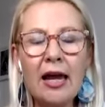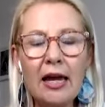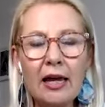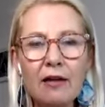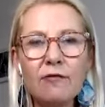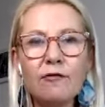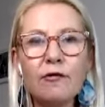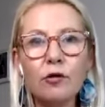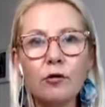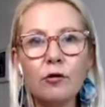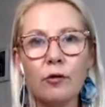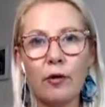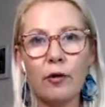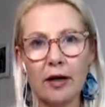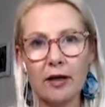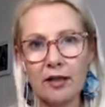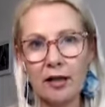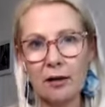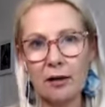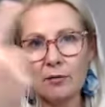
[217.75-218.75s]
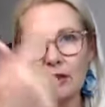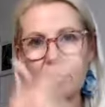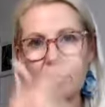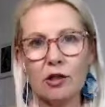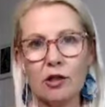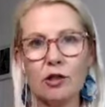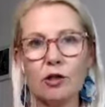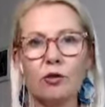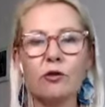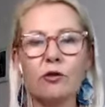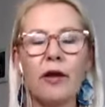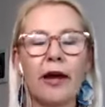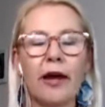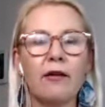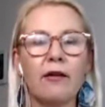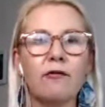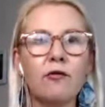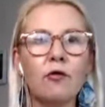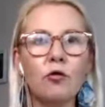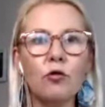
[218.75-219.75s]
If you're attempting to do like
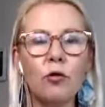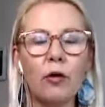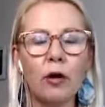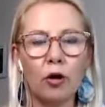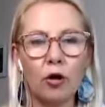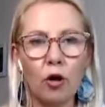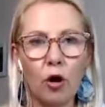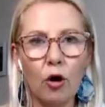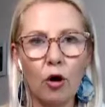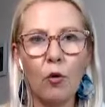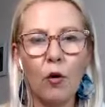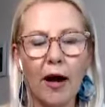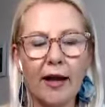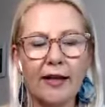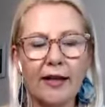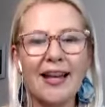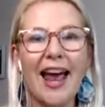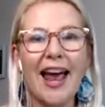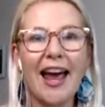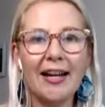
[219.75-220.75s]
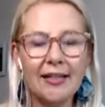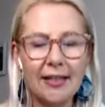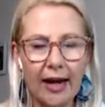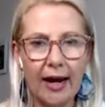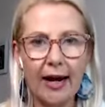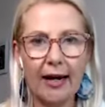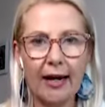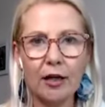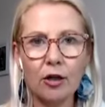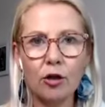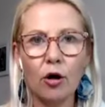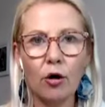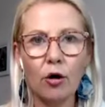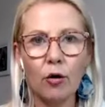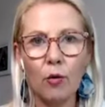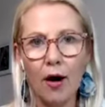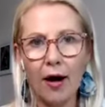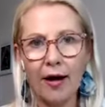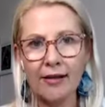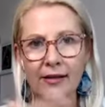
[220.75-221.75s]
a full clockwise and
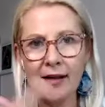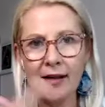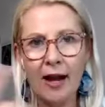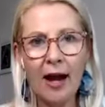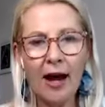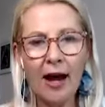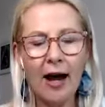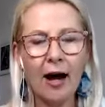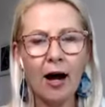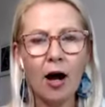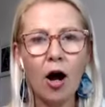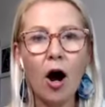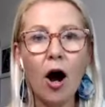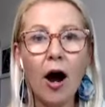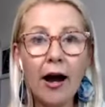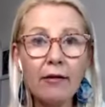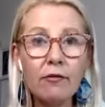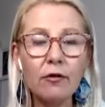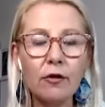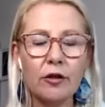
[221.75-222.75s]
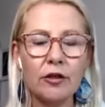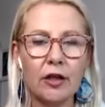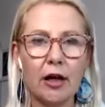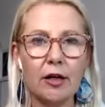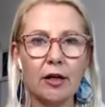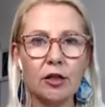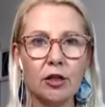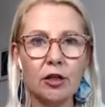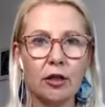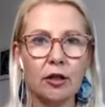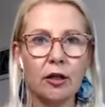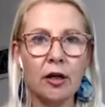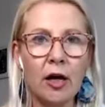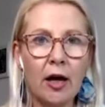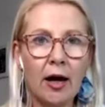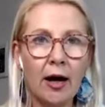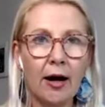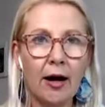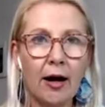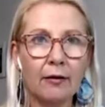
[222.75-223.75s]
anti-clockwise eye rotation,
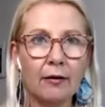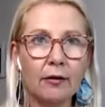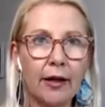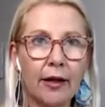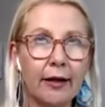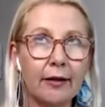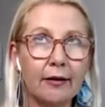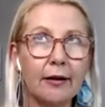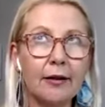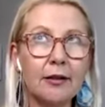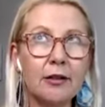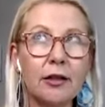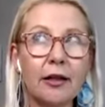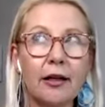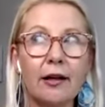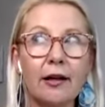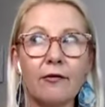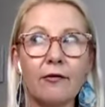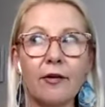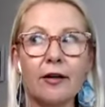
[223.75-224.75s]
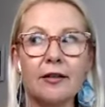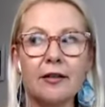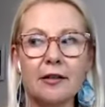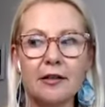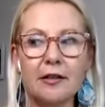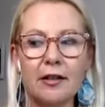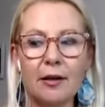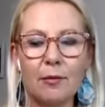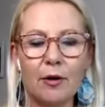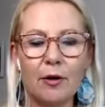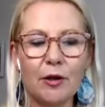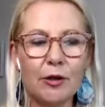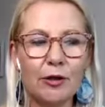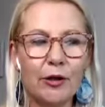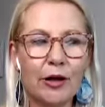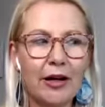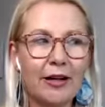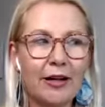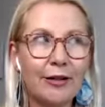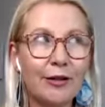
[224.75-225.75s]
like literally if I just
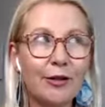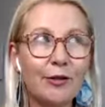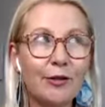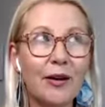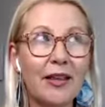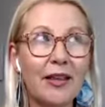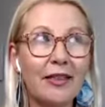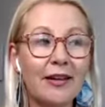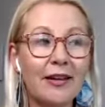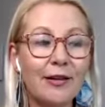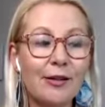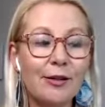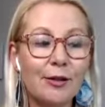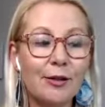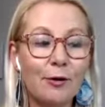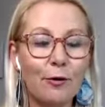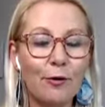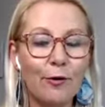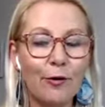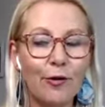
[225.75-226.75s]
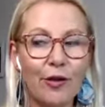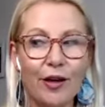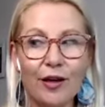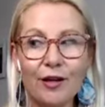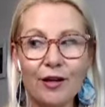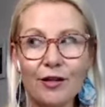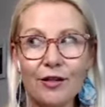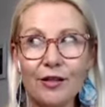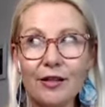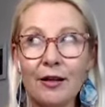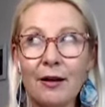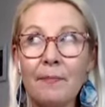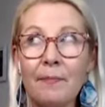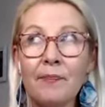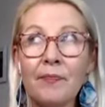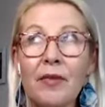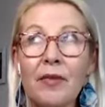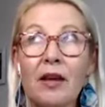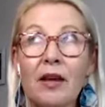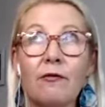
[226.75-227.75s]
demonstrate it doing this or this,
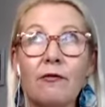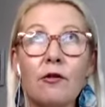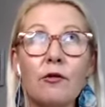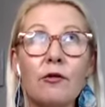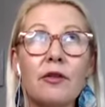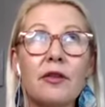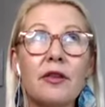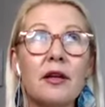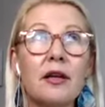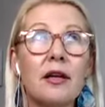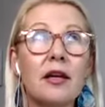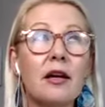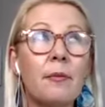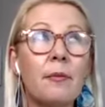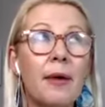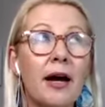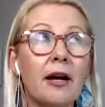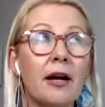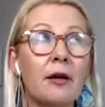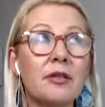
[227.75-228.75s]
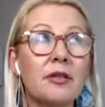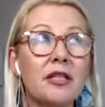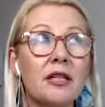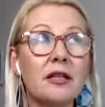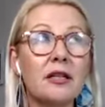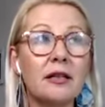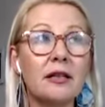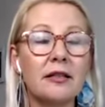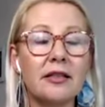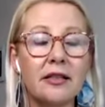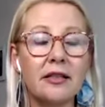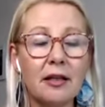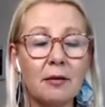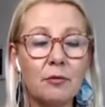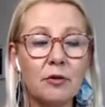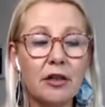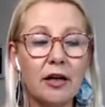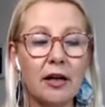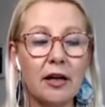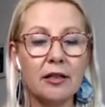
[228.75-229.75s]
if you're thinking about a particular
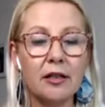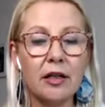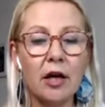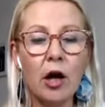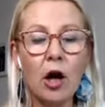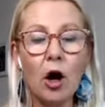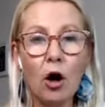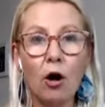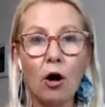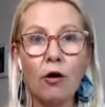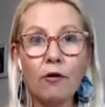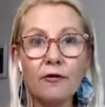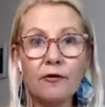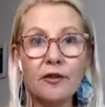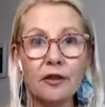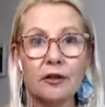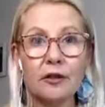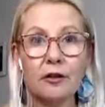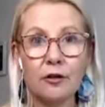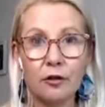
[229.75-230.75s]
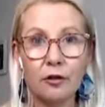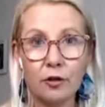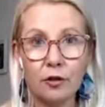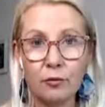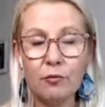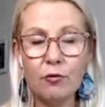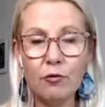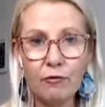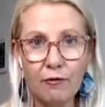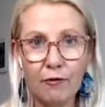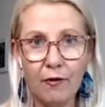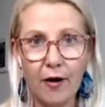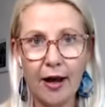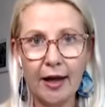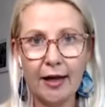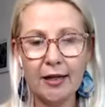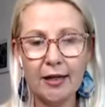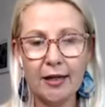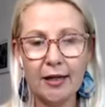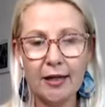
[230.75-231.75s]
subject, often you will
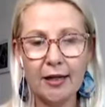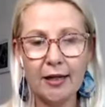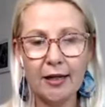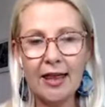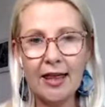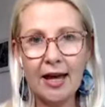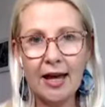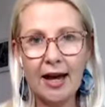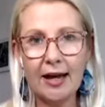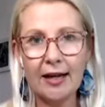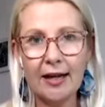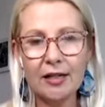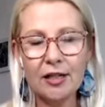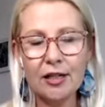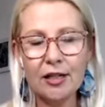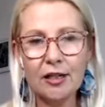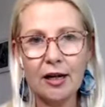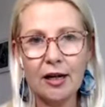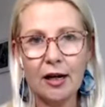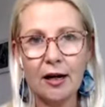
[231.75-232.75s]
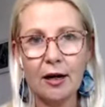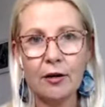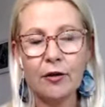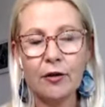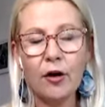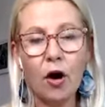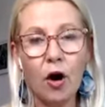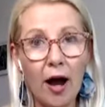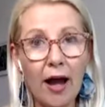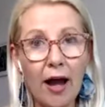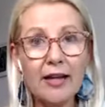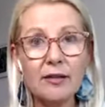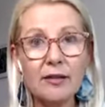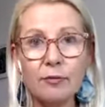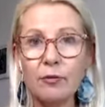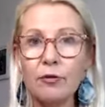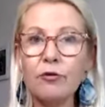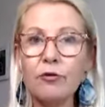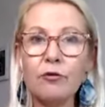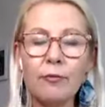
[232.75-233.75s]
find that the eyes
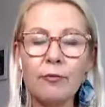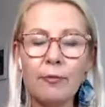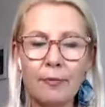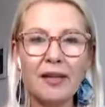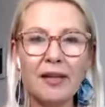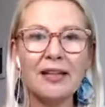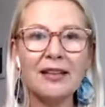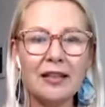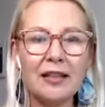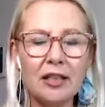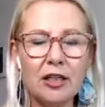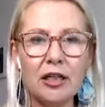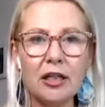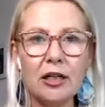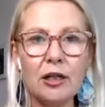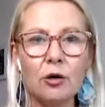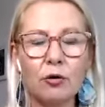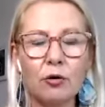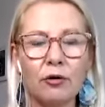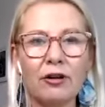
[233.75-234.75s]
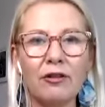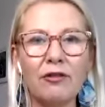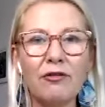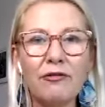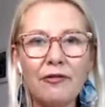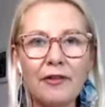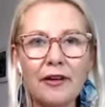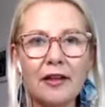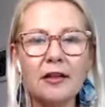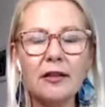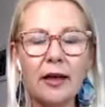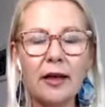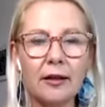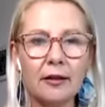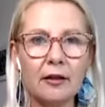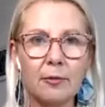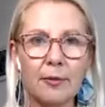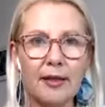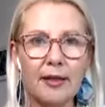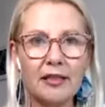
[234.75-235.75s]
will be glitchy or it'll feel a
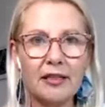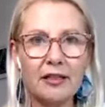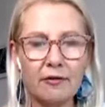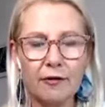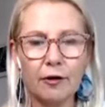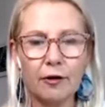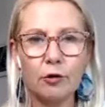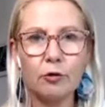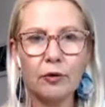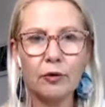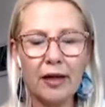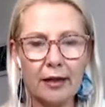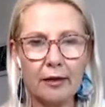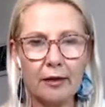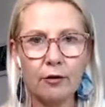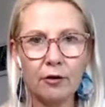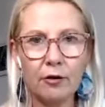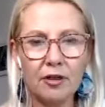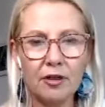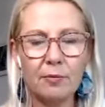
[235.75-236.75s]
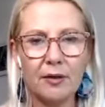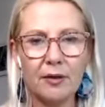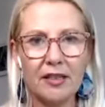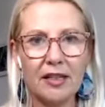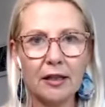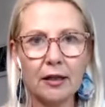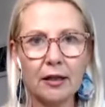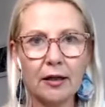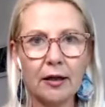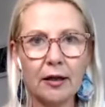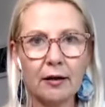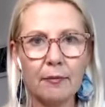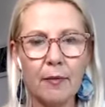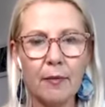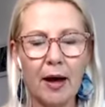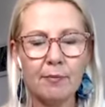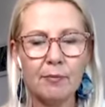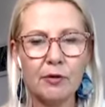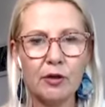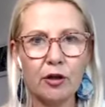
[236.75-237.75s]
little bit difficult in those particular
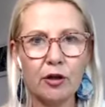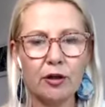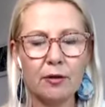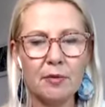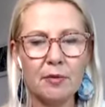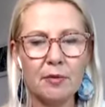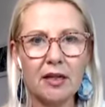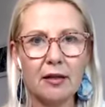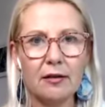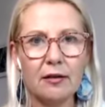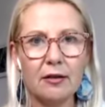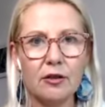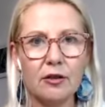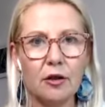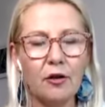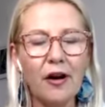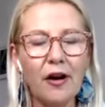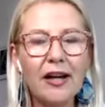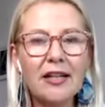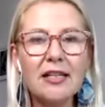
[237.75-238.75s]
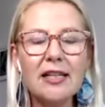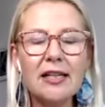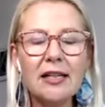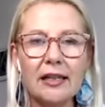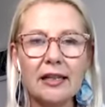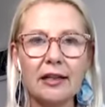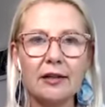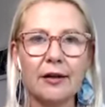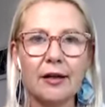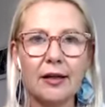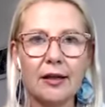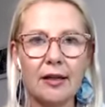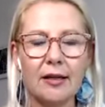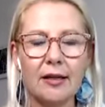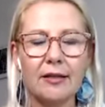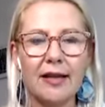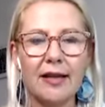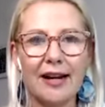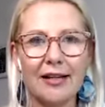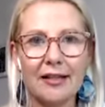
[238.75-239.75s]
circumstances. So you're actually clearing
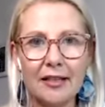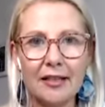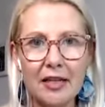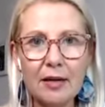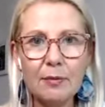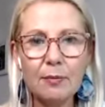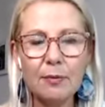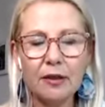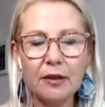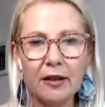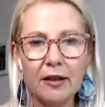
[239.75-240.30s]
things at a deeper